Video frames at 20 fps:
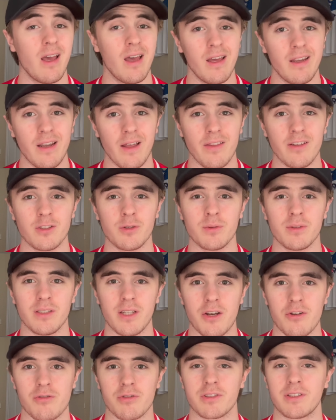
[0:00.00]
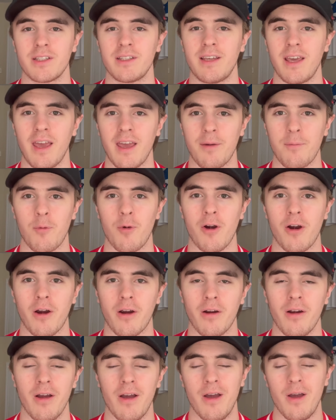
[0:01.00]
Now, this was an interesting game
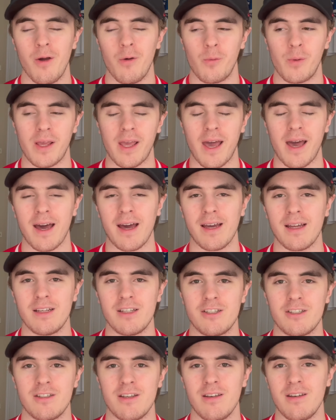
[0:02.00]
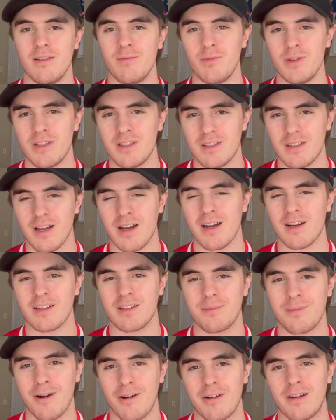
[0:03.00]
where we talked
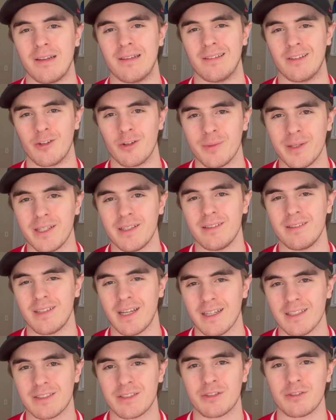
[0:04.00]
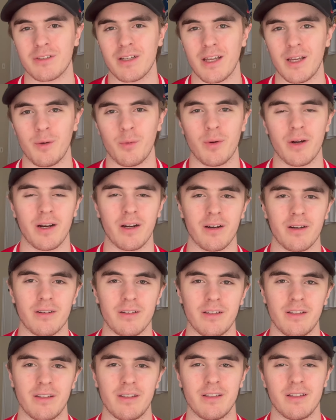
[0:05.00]
about it a little bit yesterday, where
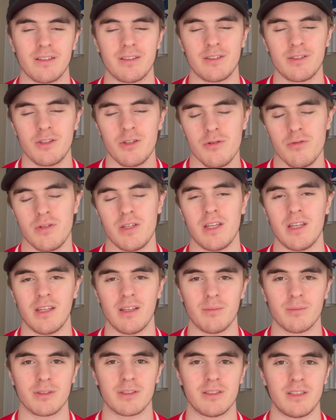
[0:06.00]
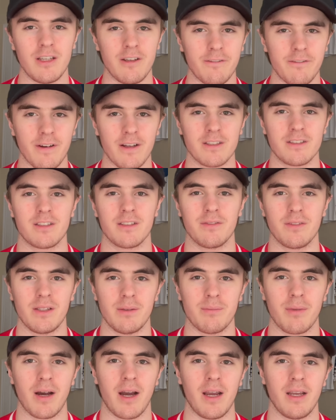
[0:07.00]
it's two teams, defensively
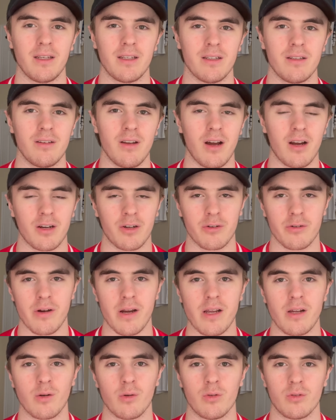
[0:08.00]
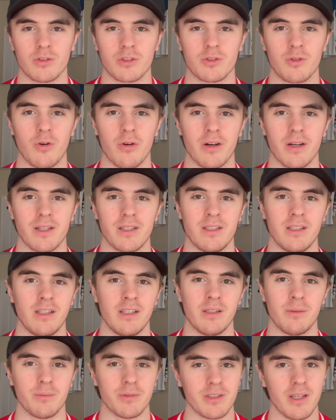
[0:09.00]
minded, not great goal-scoring
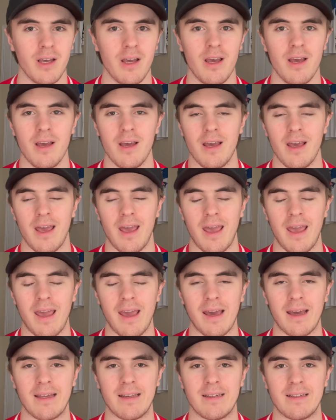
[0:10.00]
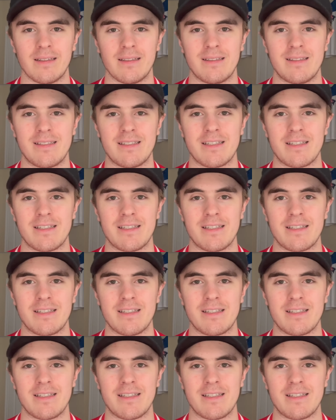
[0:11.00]
teams, and